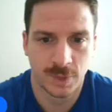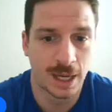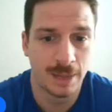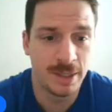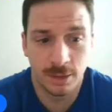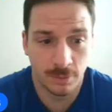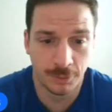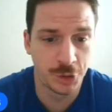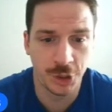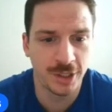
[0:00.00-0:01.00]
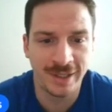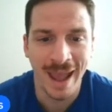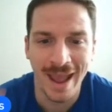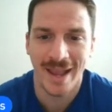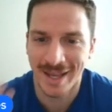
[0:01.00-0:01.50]
I mean, Virginia
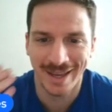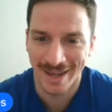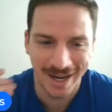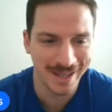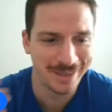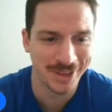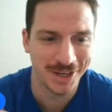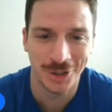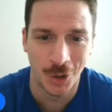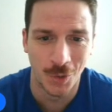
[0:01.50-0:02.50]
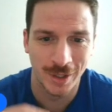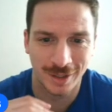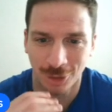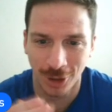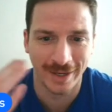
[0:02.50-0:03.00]
can't get anything going.
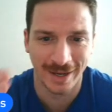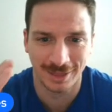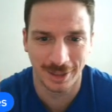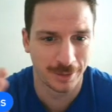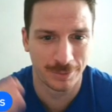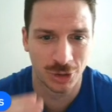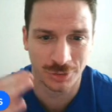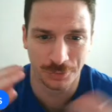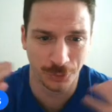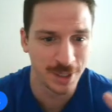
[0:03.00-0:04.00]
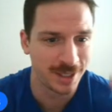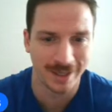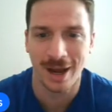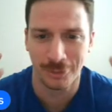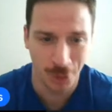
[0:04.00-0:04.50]
Look at them just freaking
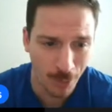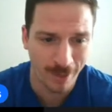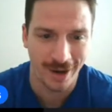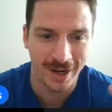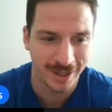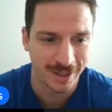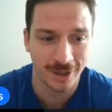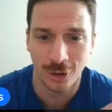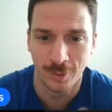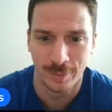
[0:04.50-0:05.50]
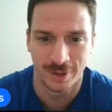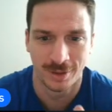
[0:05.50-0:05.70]
out. Nobody can get open.